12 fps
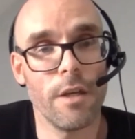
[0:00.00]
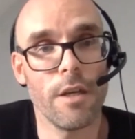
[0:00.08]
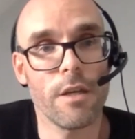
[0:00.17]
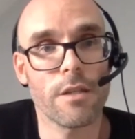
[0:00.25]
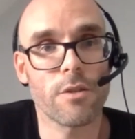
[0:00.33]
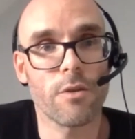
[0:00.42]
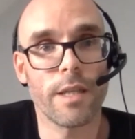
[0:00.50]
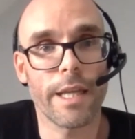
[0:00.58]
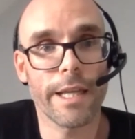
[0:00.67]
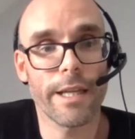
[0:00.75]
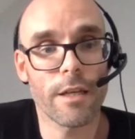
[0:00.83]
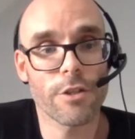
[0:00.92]
So in
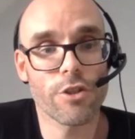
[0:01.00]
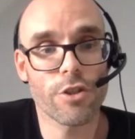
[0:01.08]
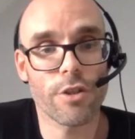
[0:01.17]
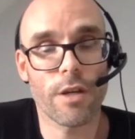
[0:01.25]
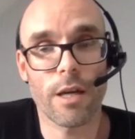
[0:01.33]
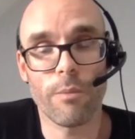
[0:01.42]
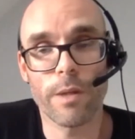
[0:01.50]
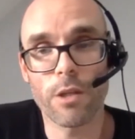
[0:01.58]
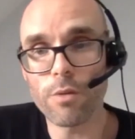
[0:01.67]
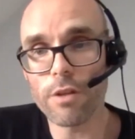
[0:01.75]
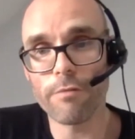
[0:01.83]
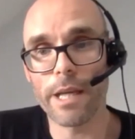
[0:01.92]
English, we
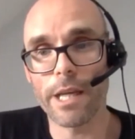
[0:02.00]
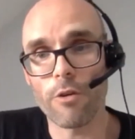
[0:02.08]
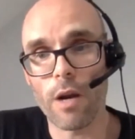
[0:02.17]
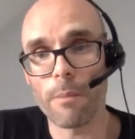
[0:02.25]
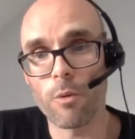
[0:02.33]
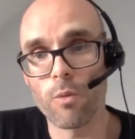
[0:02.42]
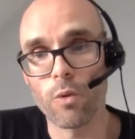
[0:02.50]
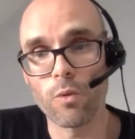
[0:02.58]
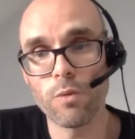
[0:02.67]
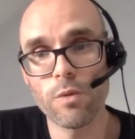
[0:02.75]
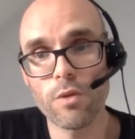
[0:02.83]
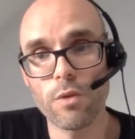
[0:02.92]
don't have many grammar
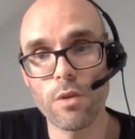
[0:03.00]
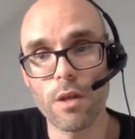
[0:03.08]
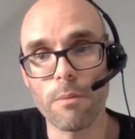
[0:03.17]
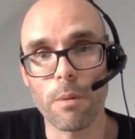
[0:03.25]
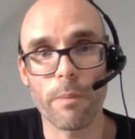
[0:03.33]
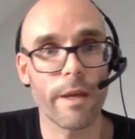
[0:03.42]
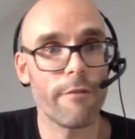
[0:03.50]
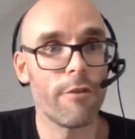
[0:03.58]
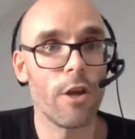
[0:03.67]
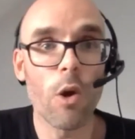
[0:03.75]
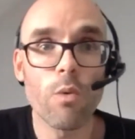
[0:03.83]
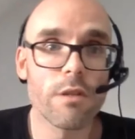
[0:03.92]
rules, but we have
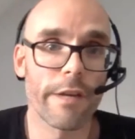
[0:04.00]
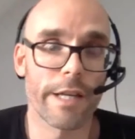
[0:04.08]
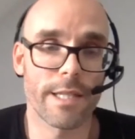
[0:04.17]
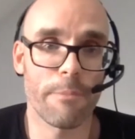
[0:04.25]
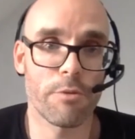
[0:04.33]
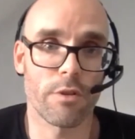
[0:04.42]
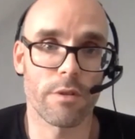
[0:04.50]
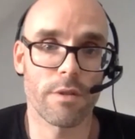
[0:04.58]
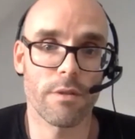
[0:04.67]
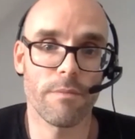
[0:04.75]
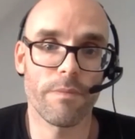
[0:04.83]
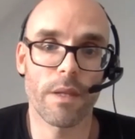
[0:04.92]
loads of
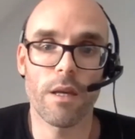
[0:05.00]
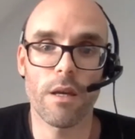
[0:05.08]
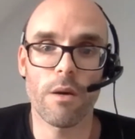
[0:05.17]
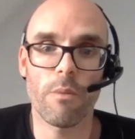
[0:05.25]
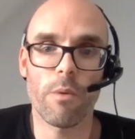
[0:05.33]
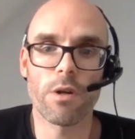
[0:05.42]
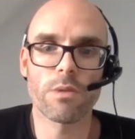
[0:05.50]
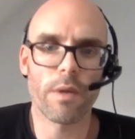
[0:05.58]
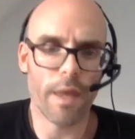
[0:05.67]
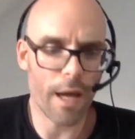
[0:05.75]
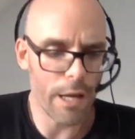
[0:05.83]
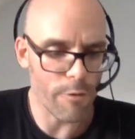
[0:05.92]
exceptions. Whereas
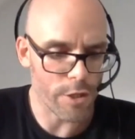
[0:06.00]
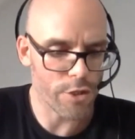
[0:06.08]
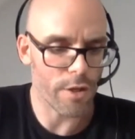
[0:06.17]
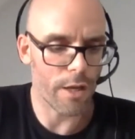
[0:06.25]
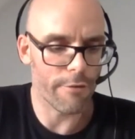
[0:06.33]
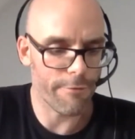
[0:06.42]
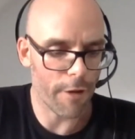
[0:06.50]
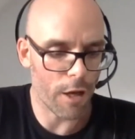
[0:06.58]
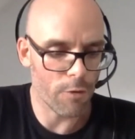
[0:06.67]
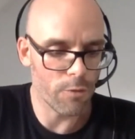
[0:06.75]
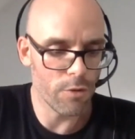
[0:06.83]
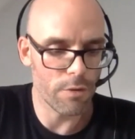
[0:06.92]
with Irish, I've
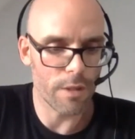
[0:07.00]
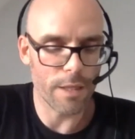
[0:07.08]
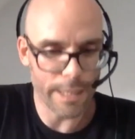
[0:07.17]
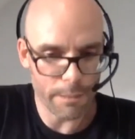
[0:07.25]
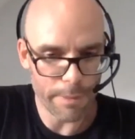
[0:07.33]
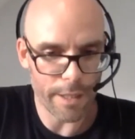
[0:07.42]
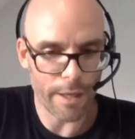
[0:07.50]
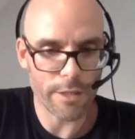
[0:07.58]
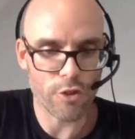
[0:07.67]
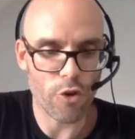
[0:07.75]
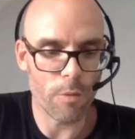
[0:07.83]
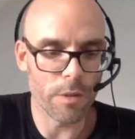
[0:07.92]
found, a little bit like
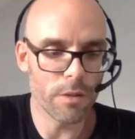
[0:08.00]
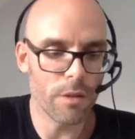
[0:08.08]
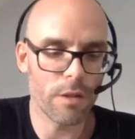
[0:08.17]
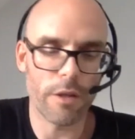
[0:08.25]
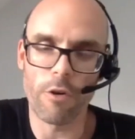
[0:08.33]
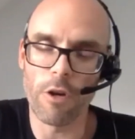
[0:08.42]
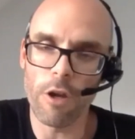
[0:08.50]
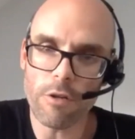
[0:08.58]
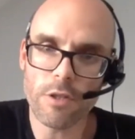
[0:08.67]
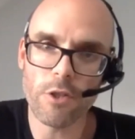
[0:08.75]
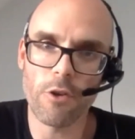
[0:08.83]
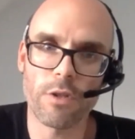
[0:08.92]
German, there are
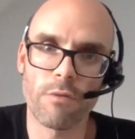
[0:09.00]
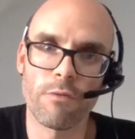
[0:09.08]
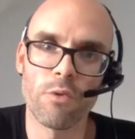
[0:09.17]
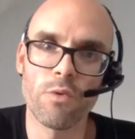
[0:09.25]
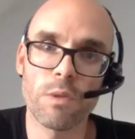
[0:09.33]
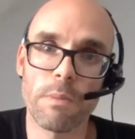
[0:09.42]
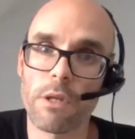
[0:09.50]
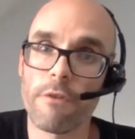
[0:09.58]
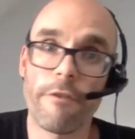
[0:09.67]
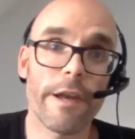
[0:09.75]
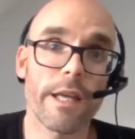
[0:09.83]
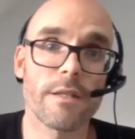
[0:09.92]
lots and lots of rules, but they're
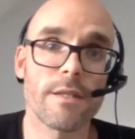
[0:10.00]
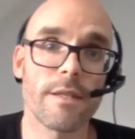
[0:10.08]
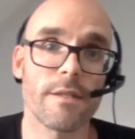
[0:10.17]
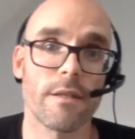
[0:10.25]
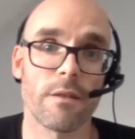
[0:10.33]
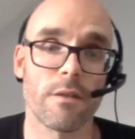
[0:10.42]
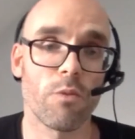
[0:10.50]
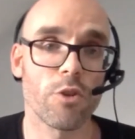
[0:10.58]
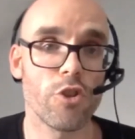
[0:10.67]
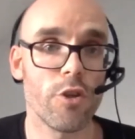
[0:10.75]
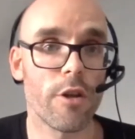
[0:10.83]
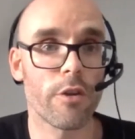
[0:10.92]
very consistent.
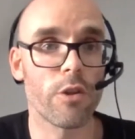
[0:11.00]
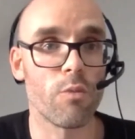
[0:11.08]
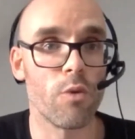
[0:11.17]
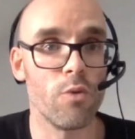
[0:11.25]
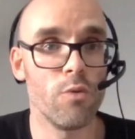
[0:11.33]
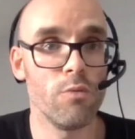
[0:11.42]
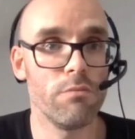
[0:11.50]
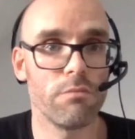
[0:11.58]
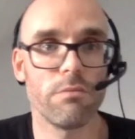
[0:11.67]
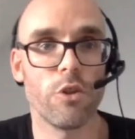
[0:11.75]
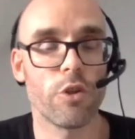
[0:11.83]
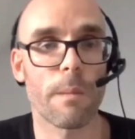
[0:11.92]
Once you learn the rule,
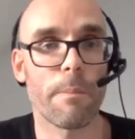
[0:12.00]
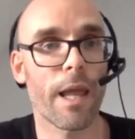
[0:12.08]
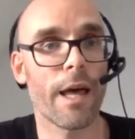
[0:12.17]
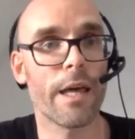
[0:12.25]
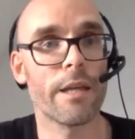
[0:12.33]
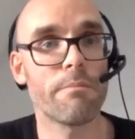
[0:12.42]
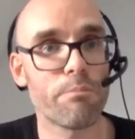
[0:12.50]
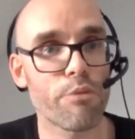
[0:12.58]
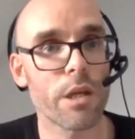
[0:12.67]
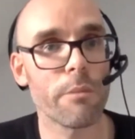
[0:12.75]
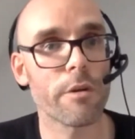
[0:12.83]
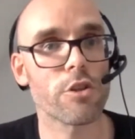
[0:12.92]
you can apply it
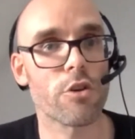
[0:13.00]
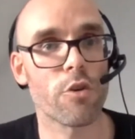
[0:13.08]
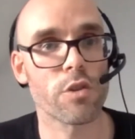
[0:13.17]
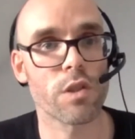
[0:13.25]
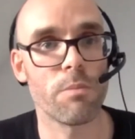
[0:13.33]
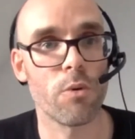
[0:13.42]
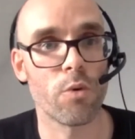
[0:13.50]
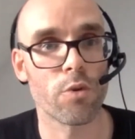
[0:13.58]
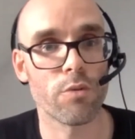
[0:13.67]
pretty much across the board.